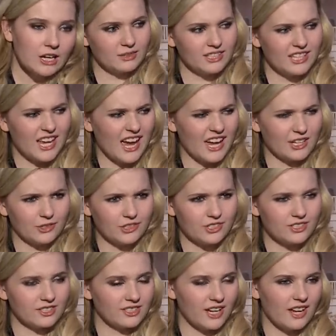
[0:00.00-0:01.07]
Yeah,
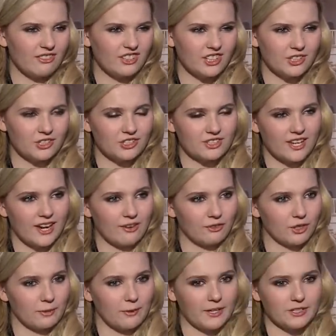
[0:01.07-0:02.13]
I feel like you just can't
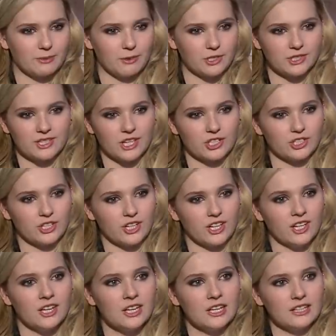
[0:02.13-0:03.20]
really pay too much attention to